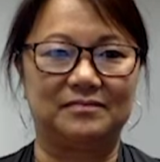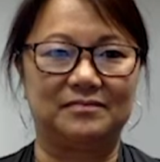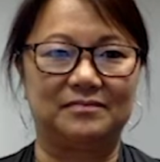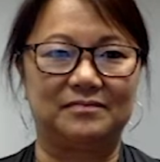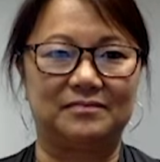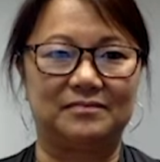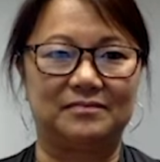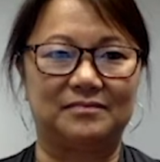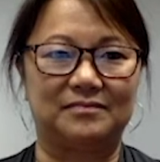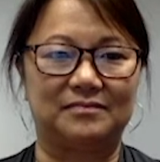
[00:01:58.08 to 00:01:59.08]

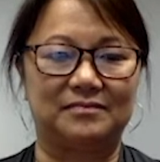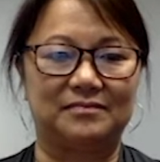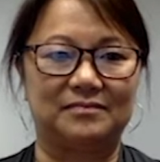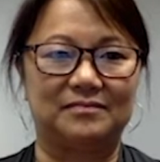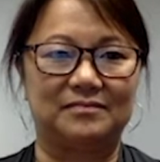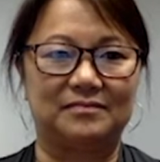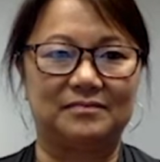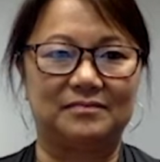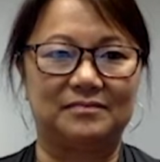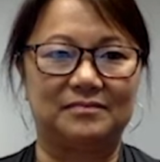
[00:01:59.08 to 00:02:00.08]

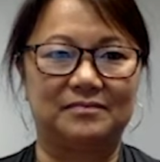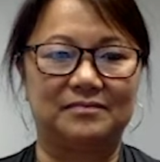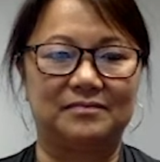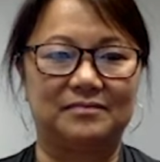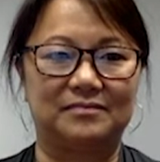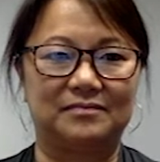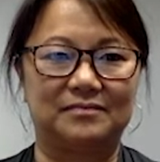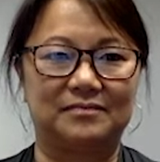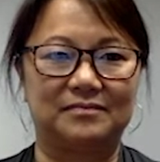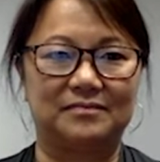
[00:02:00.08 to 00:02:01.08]

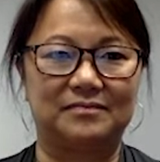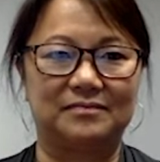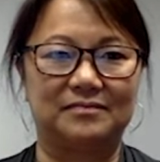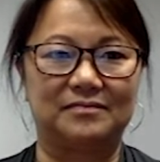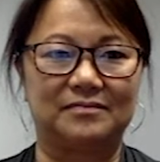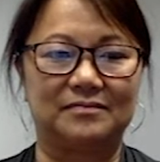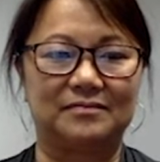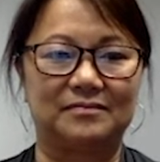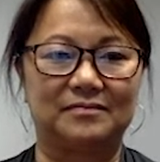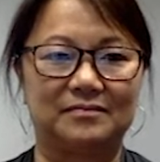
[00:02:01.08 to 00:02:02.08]

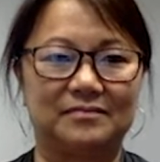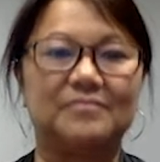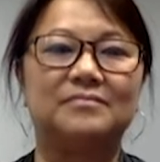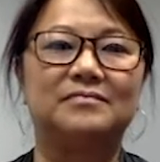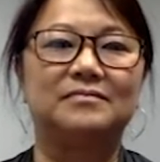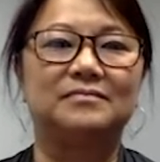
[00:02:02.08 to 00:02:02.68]
[no speech]